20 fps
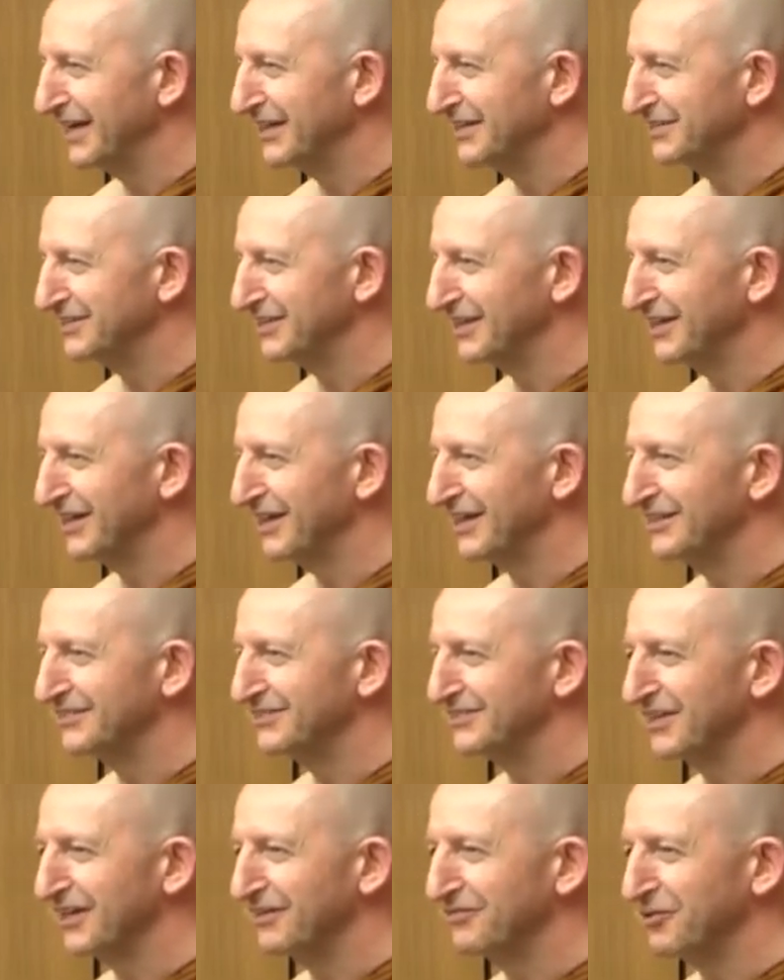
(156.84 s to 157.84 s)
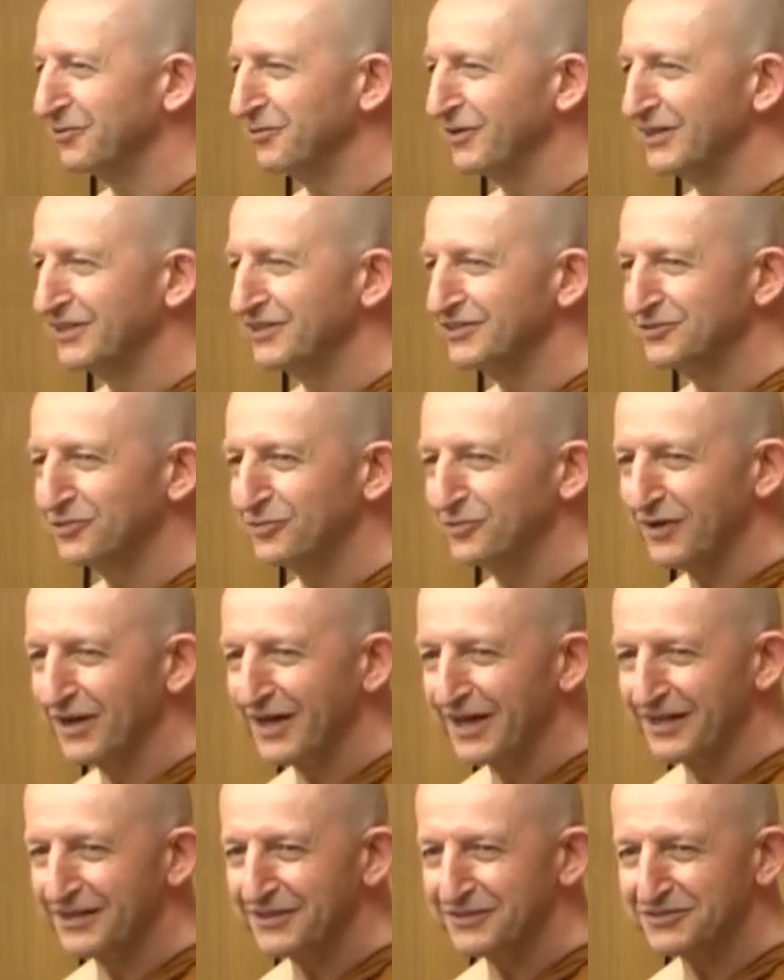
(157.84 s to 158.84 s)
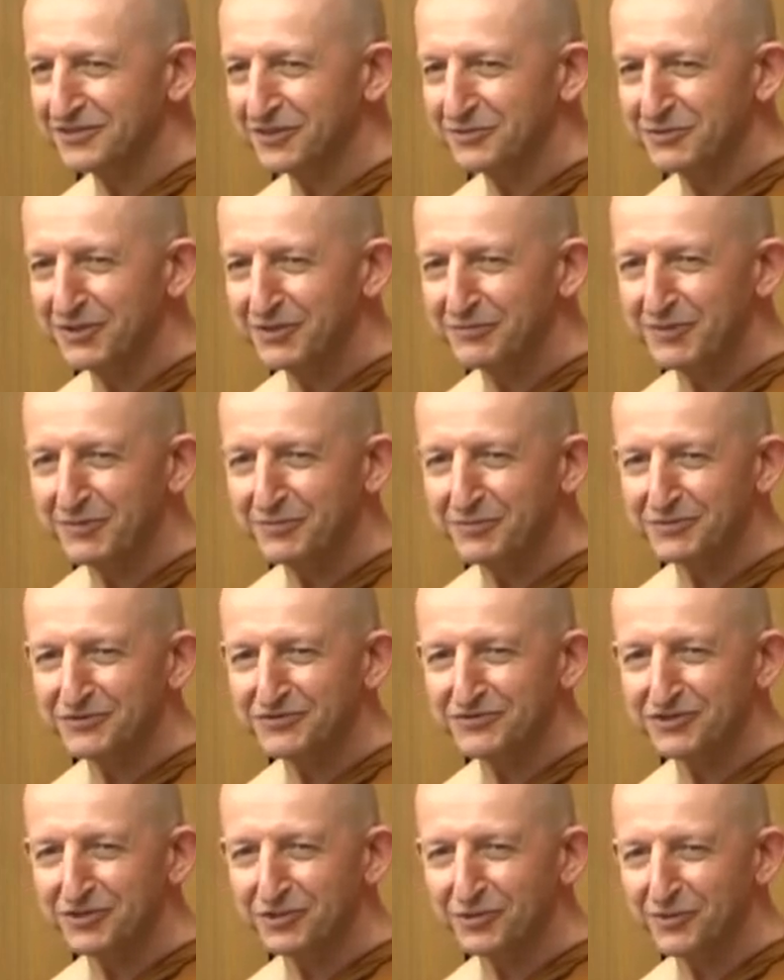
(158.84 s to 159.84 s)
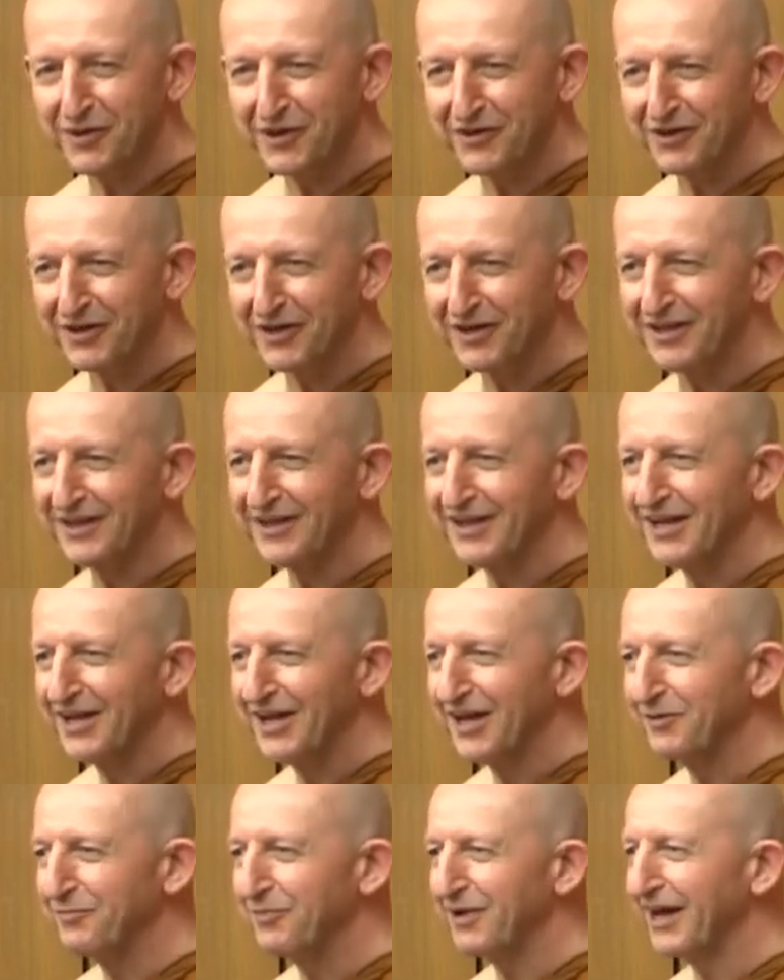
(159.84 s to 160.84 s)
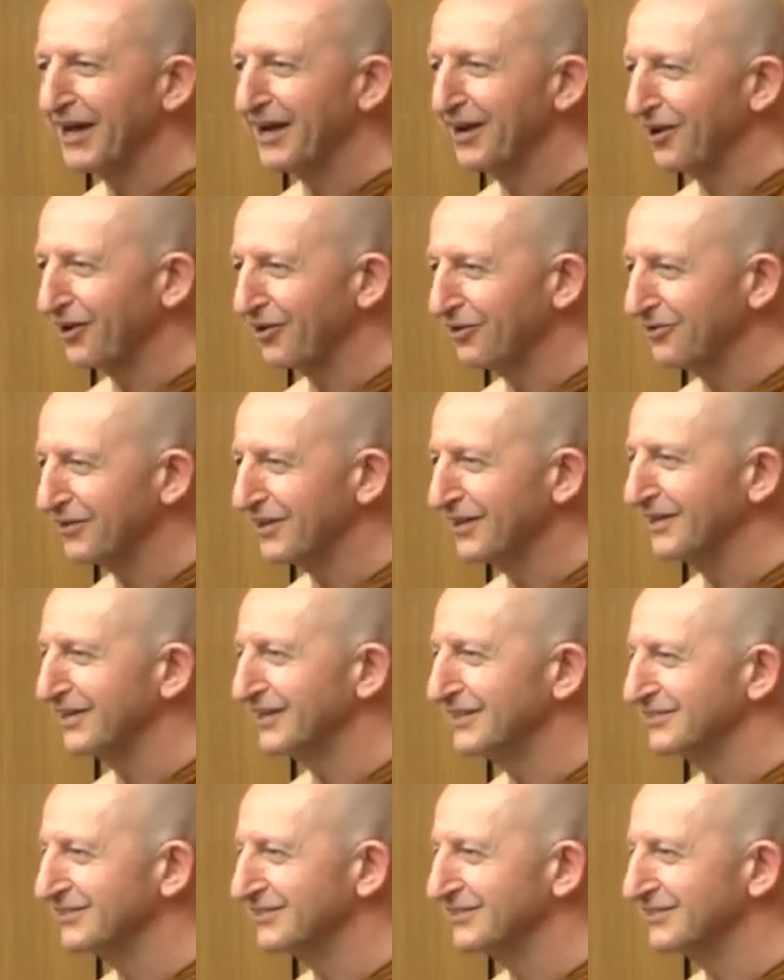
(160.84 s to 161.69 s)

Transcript: And uh, as everyone is aware, there's so many people still wearing uh, black clothing.